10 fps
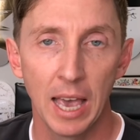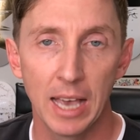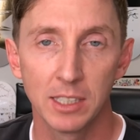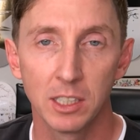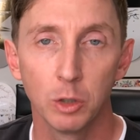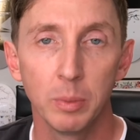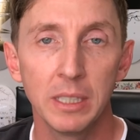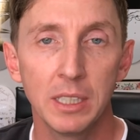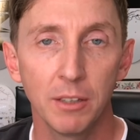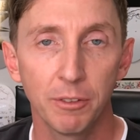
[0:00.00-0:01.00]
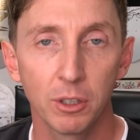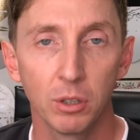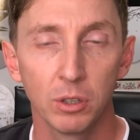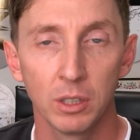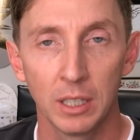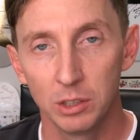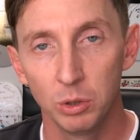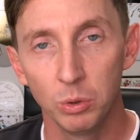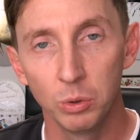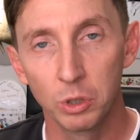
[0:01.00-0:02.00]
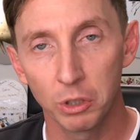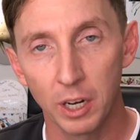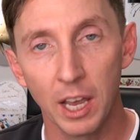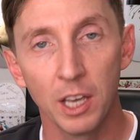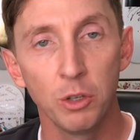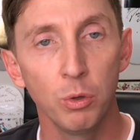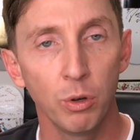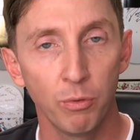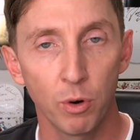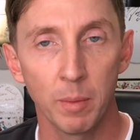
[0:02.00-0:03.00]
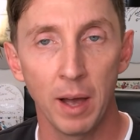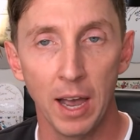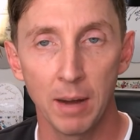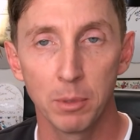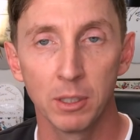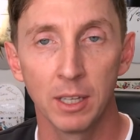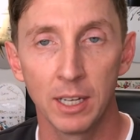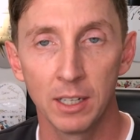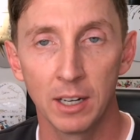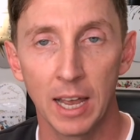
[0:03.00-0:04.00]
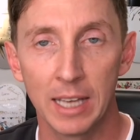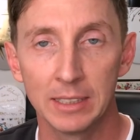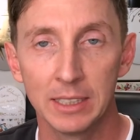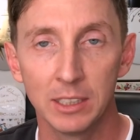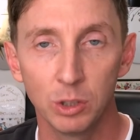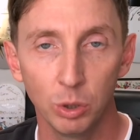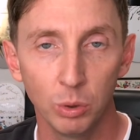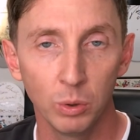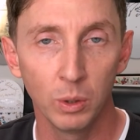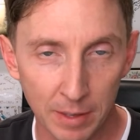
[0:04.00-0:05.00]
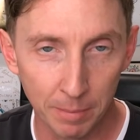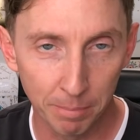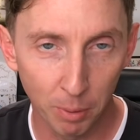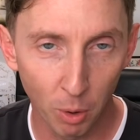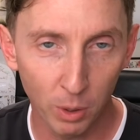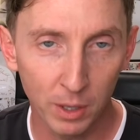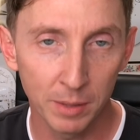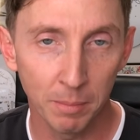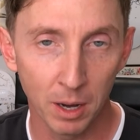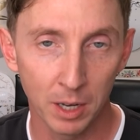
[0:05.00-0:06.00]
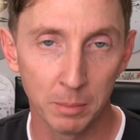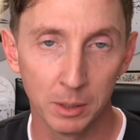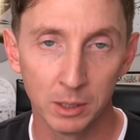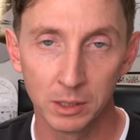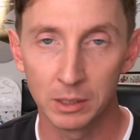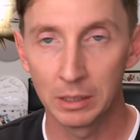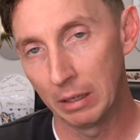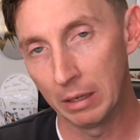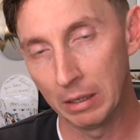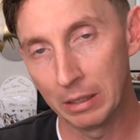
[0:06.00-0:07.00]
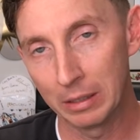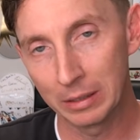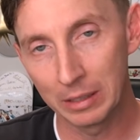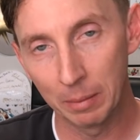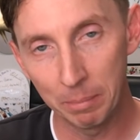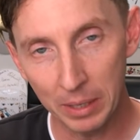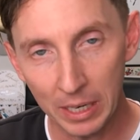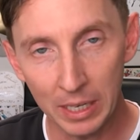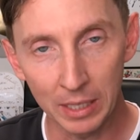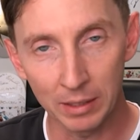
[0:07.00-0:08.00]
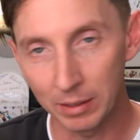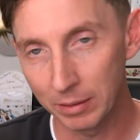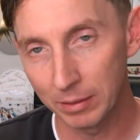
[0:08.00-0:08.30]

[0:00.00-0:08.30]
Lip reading: as it'll be difficult to create a uniform hybrid layer as these two important monomers are competing